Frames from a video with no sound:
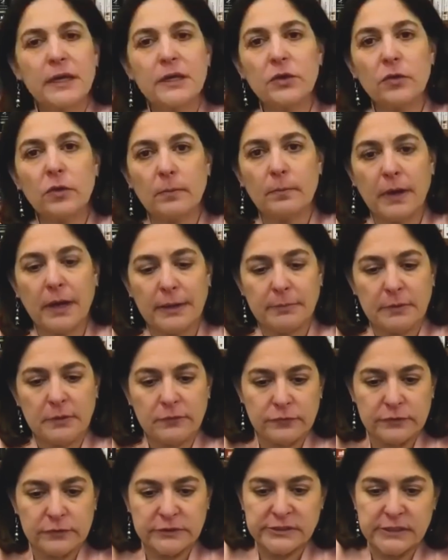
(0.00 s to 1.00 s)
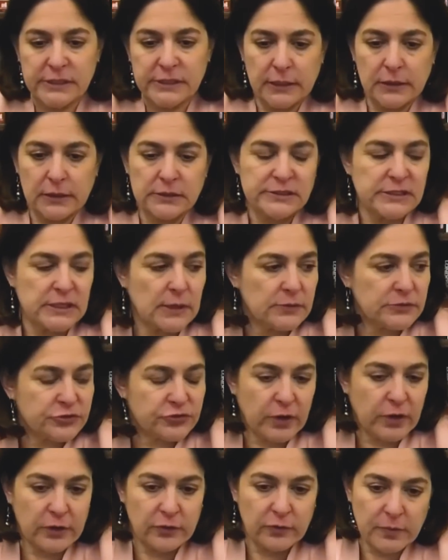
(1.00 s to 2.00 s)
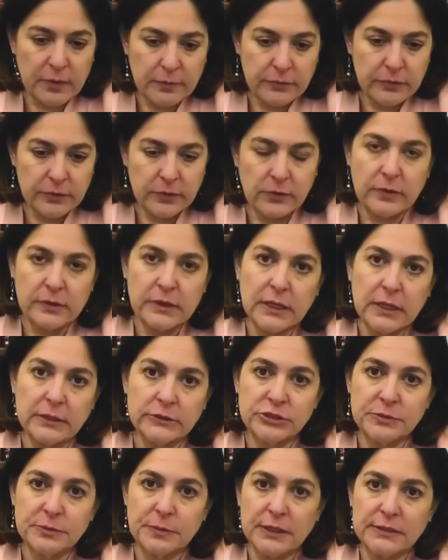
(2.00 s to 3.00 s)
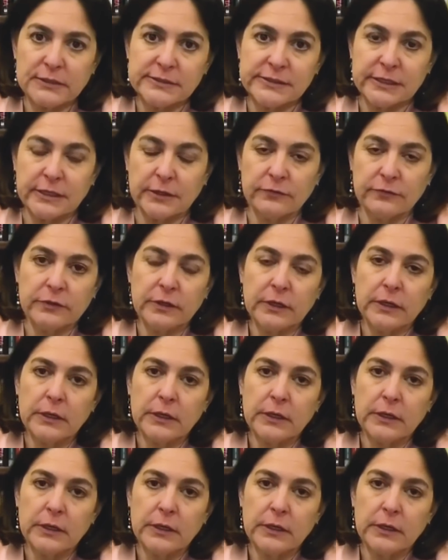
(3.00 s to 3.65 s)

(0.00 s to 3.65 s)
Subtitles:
you remind me for a second, because I was trying to remember the chronology myself.